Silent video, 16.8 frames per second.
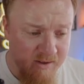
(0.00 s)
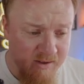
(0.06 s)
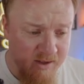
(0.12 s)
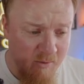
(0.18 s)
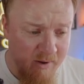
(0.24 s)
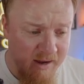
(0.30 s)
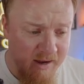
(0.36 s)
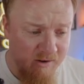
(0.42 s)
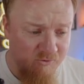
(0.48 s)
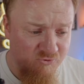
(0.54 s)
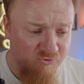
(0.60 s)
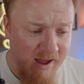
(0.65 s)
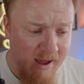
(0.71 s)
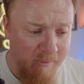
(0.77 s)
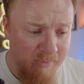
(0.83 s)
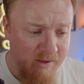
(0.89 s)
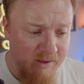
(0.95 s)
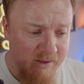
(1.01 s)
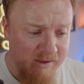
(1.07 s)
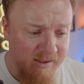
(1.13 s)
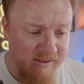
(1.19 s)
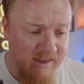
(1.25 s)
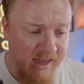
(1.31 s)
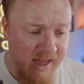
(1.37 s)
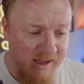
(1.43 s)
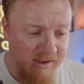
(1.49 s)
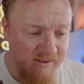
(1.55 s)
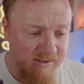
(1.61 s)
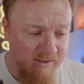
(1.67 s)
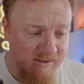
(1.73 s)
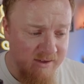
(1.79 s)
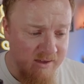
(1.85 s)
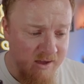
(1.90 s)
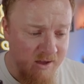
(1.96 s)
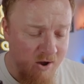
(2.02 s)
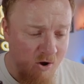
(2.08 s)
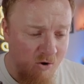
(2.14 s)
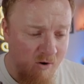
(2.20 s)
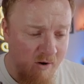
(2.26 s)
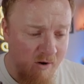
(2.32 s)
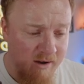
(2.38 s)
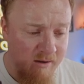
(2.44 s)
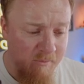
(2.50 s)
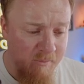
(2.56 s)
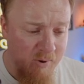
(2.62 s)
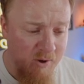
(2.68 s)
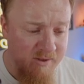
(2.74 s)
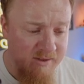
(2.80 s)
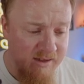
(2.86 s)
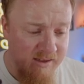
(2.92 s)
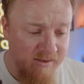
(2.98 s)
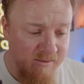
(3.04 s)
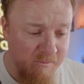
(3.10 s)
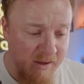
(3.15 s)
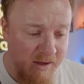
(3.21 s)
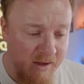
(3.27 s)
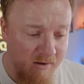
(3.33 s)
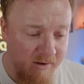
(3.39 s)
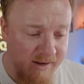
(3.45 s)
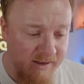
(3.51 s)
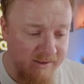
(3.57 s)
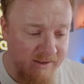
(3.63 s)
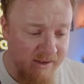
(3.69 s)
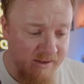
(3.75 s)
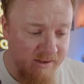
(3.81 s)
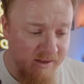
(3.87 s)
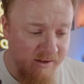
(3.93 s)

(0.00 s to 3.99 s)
So I can wrap the text or I can put it behind it.